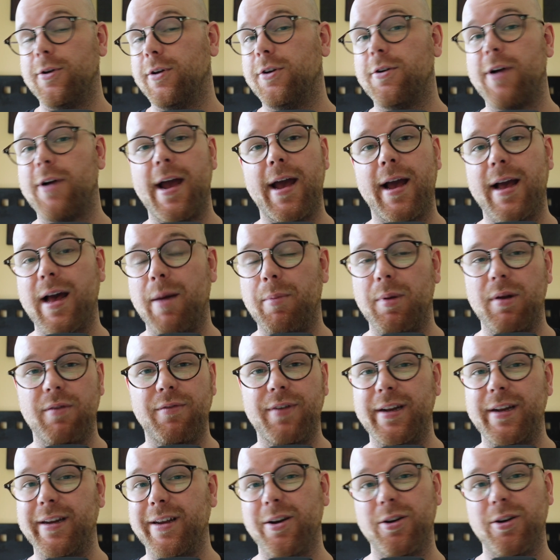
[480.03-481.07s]
create a couple of
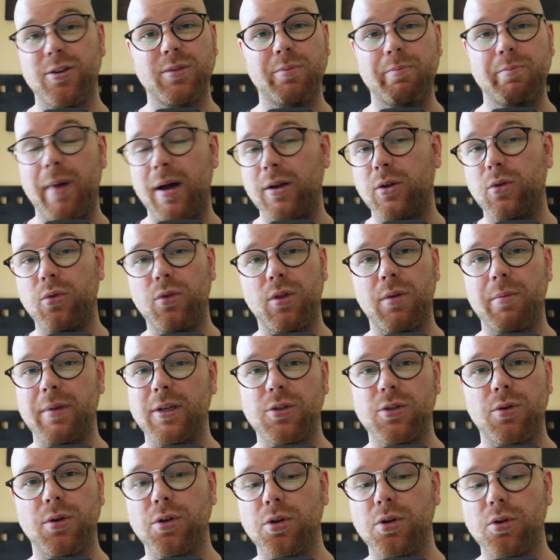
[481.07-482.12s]
videos, bundle them
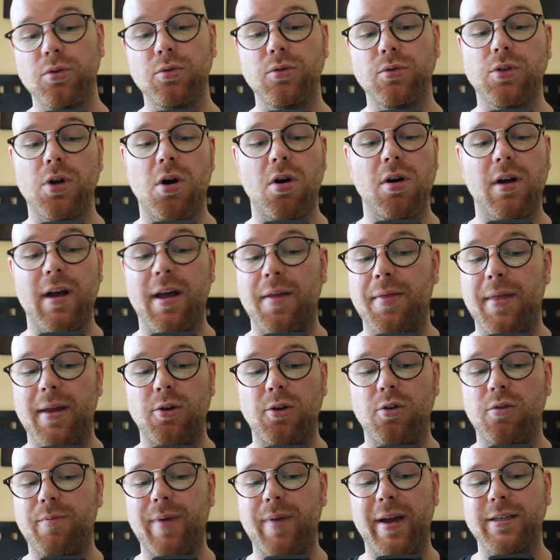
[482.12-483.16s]
into a Google Doc, and then
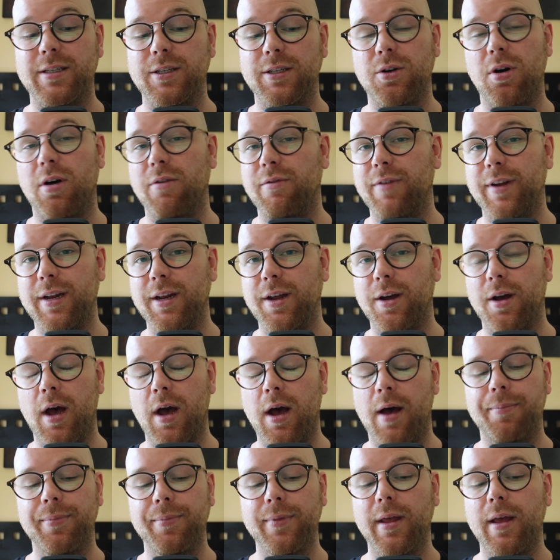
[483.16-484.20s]
you've basically got
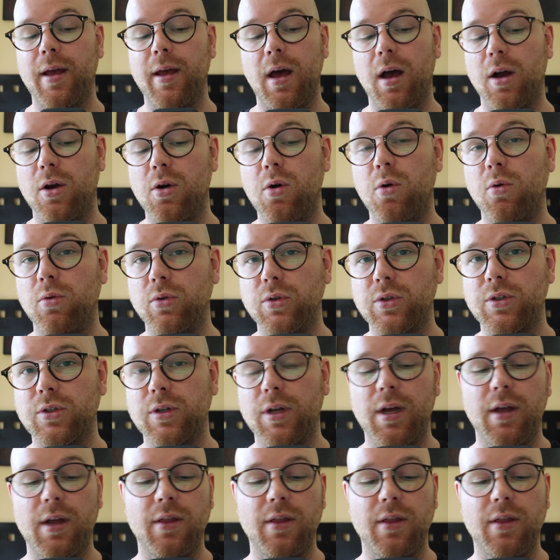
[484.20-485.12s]
a course.